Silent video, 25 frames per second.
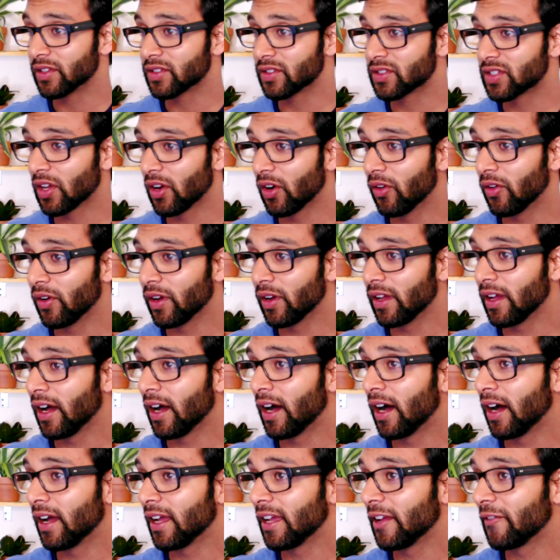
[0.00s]
So
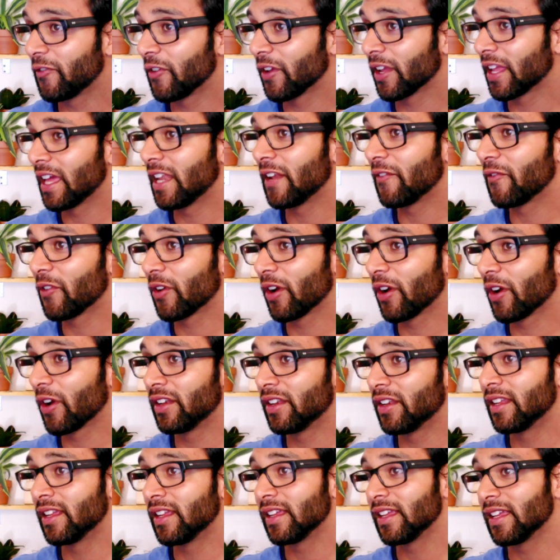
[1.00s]
if you're
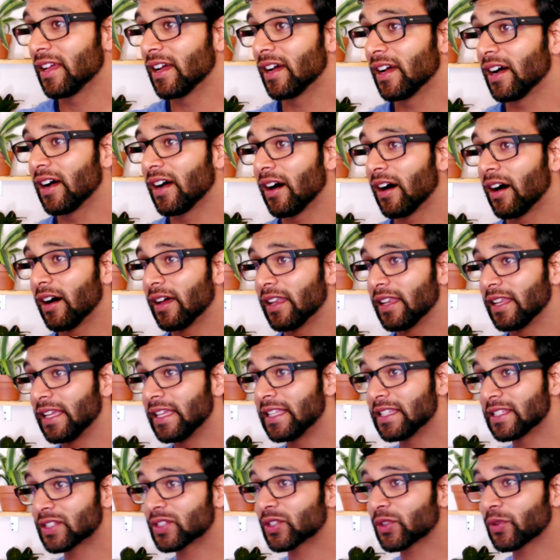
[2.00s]
on
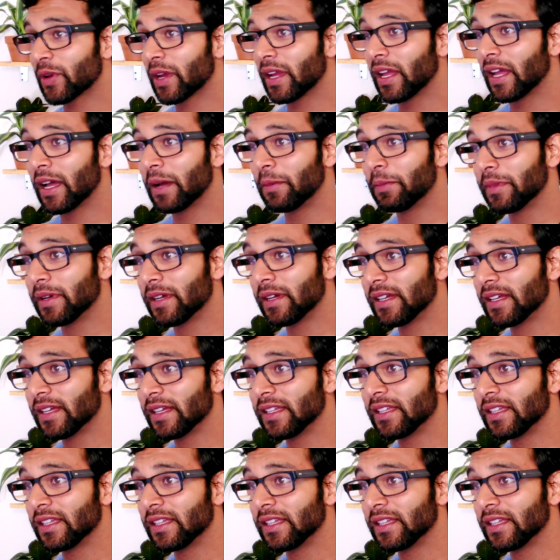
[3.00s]
Instagram,